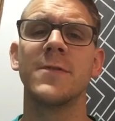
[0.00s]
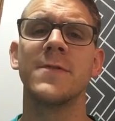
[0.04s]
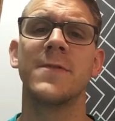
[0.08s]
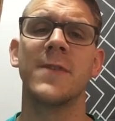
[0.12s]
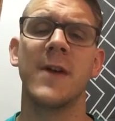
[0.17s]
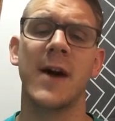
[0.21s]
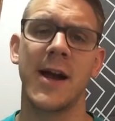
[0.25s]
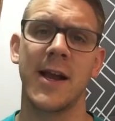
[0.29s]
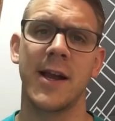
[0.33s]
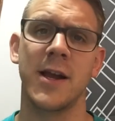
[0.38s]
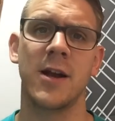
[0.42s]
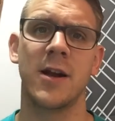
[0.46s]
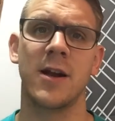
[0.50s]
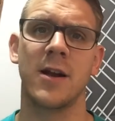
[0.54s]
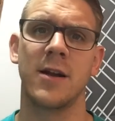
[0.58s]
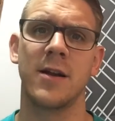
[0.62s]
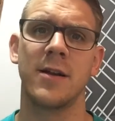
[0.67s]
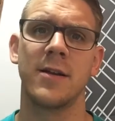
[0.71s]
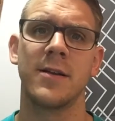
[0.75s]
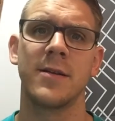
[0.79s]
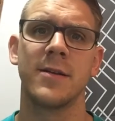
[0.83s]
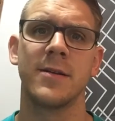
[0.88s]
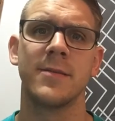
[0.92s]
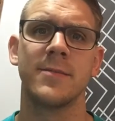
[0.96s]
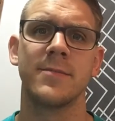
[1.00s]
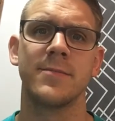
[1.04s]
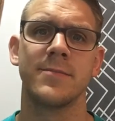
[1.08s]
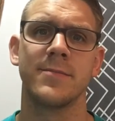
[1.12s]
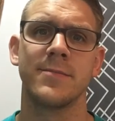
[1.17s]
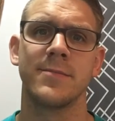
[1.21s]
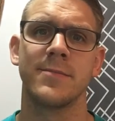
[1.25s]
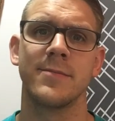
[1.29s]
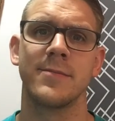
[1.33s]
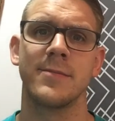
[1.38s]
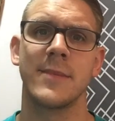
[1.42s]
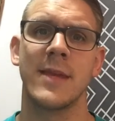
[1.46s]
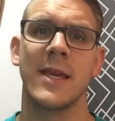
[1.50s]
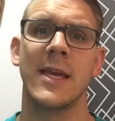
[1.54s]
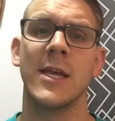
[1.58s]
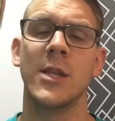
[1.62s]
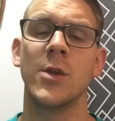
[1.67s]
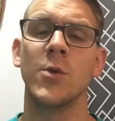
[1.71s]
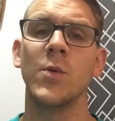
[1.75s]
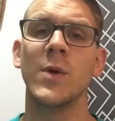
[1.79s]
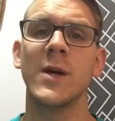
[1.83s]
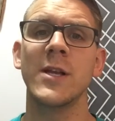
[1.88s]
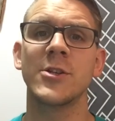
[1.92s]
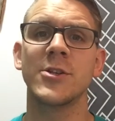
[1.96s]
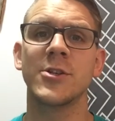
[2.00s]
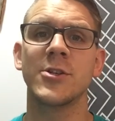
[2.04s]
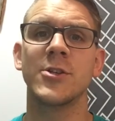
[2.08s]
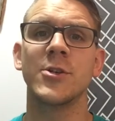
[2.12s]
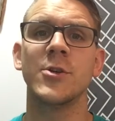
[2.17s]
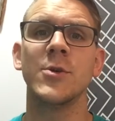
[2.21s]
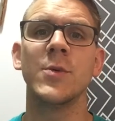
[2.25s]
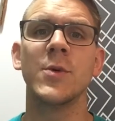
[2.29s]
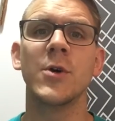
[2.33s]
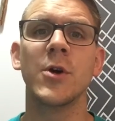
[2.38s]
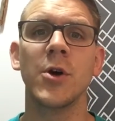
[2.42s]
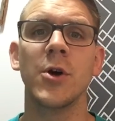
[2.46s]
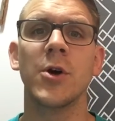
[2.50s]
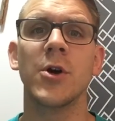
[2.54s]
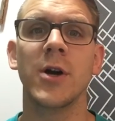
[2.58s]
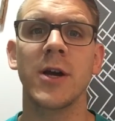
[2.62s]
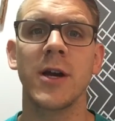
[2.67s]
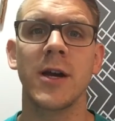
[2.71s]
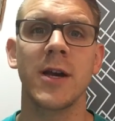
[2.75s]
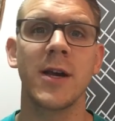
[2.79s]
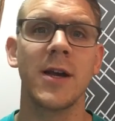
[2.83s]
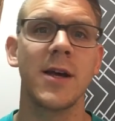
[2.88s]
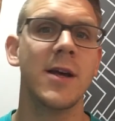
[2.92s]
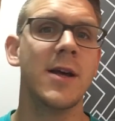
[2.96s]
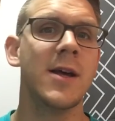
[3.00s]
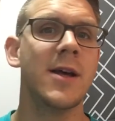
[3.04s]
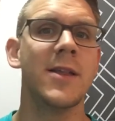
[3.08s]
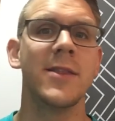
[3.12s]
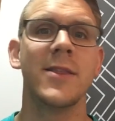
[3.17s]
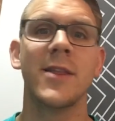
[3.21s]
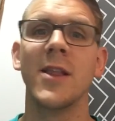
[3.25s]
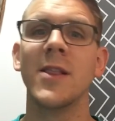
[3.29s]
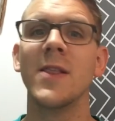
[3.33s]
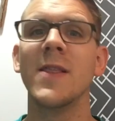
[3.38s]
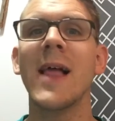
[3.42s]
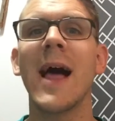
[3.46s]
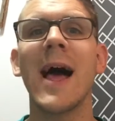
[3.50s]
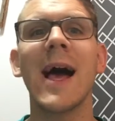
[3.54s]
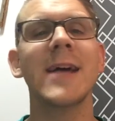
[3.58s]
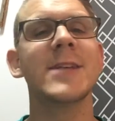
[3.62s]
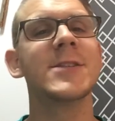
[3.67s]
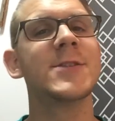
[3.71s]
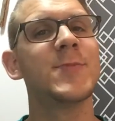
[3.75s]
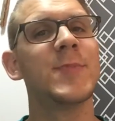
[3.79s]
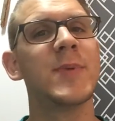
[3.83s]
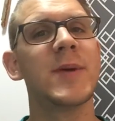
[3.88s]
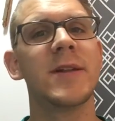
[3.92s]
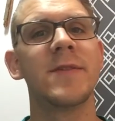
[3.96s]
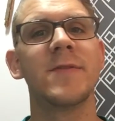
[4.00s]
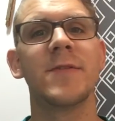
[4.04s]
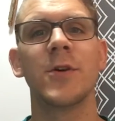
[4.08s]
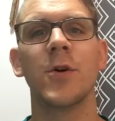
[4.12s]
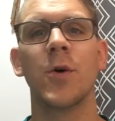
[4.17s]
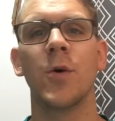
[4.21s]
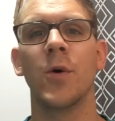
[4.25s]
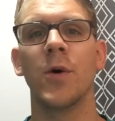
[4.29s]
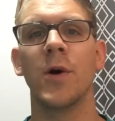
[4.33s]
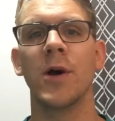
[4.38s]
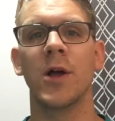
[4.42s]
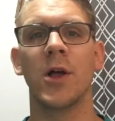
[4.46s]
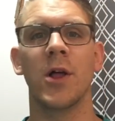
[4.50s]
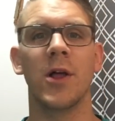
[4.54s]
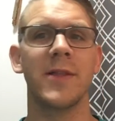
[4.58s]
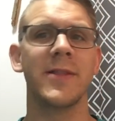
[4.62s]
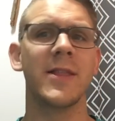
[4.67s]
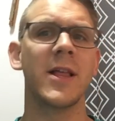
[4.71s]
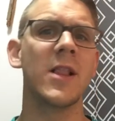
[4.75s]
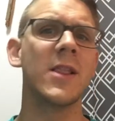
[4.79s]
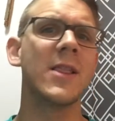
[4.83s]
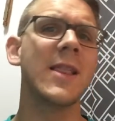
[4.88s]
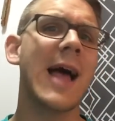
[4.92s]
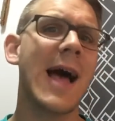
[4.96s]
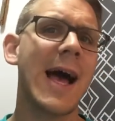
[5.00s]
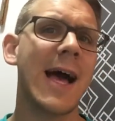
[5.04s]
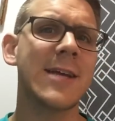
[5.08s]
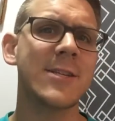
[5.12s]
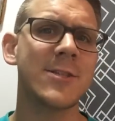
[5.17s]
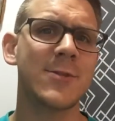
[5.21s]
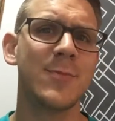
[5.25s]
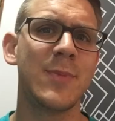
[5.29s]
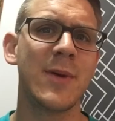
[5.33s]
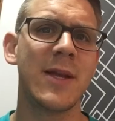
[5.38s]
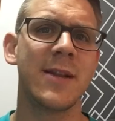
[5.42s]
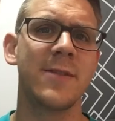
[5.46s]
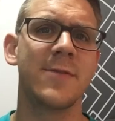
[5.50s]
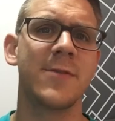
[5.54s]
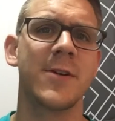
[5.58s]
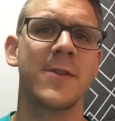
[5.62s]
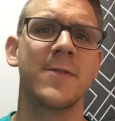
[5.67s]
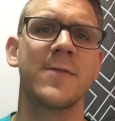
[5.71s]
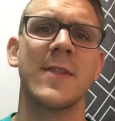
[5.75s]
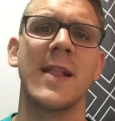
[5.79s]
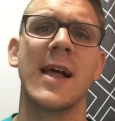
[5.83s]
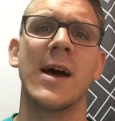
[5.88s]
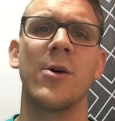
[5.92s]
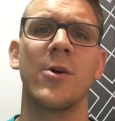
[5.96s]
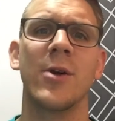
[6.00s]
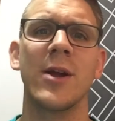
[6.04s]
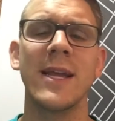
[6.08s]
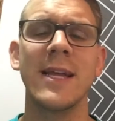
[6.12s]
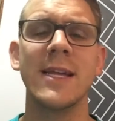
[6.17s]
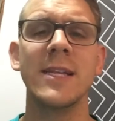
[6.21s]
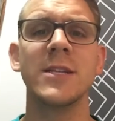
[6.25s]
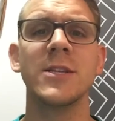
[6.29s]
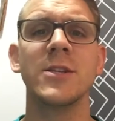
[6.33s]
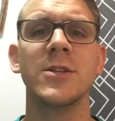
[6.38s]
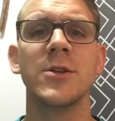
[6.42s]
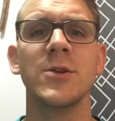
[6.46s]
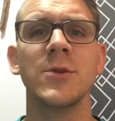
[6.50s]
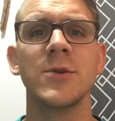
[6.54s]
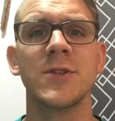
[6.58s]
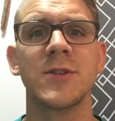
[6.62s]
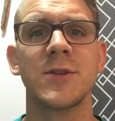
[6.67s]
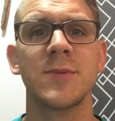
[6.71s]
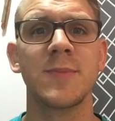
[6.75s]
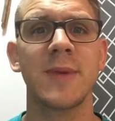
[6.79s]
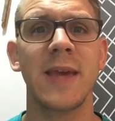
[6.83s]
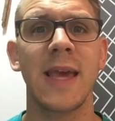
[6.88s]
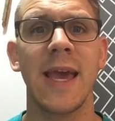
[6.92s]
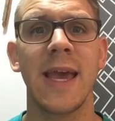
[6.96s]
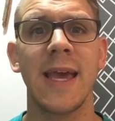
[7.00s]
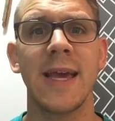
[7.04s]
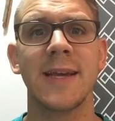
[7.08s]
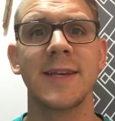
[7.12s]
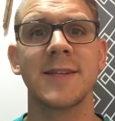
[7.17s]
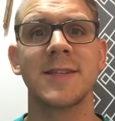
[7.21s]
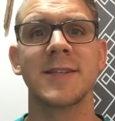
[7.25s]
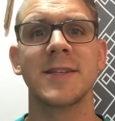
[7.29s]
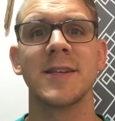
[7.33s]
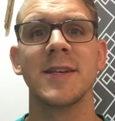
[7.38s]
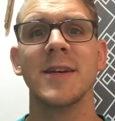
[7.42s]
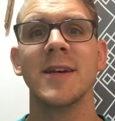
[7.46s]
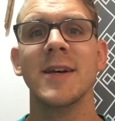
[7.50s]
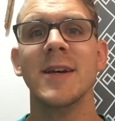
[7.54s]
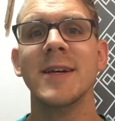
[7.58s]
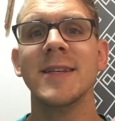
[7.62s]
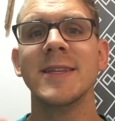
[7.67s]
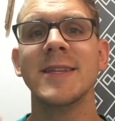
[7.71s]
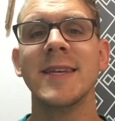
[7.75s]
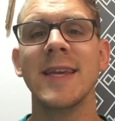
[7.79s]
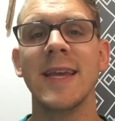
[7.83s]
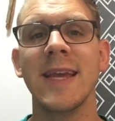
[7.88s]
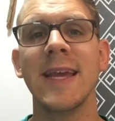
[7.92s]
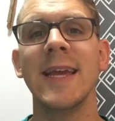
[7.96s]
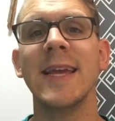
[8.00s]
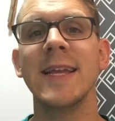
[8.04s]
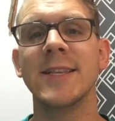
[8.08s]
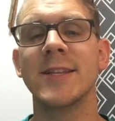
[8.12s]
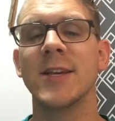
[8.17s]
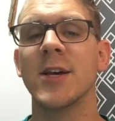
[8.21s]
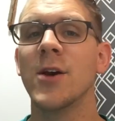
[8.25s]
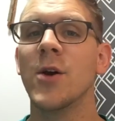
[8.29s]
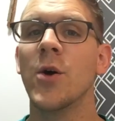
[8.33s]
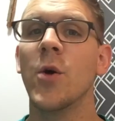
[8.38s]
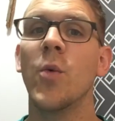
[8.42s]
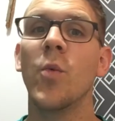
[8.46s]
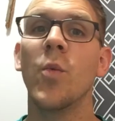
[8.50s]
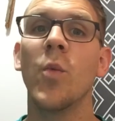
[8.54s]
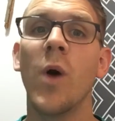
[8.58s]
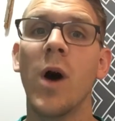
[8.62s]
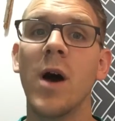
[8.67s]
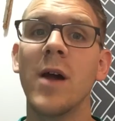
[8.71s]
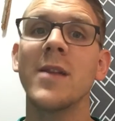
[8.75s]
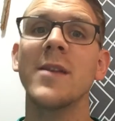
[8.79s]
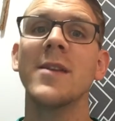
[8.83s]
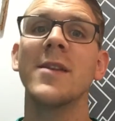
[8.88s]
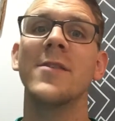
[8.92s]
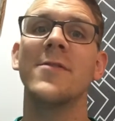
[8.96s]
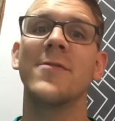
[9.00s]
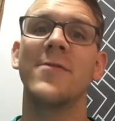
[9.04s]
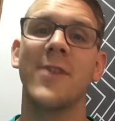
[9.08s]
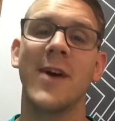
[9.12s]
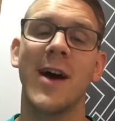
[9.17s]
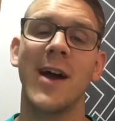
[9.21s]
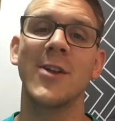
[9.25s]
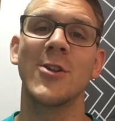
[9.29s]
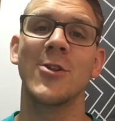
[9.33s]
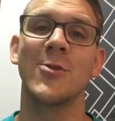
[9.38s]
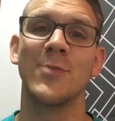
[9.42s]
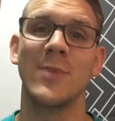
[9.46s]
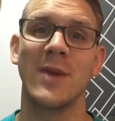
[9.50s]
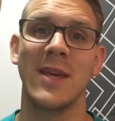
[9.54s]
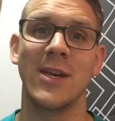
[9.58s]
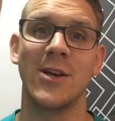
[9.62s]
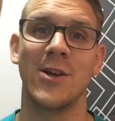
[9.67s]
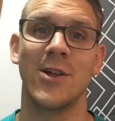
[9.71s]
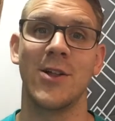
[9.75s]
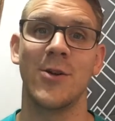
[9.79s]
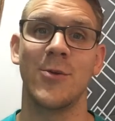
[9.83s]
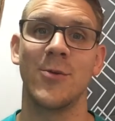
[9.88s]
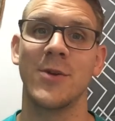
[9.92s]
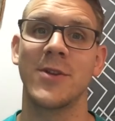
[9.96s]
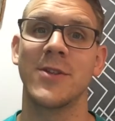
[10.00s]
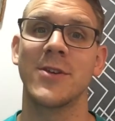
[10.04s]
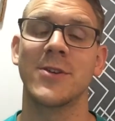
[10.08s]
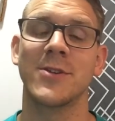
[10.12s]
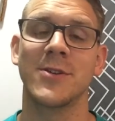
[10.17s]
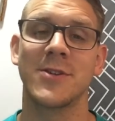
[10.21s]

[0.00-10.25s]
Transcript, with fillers: fire in which to cook the last bit of her oil and the last bit of her flour into some cakes to eat one final meal with her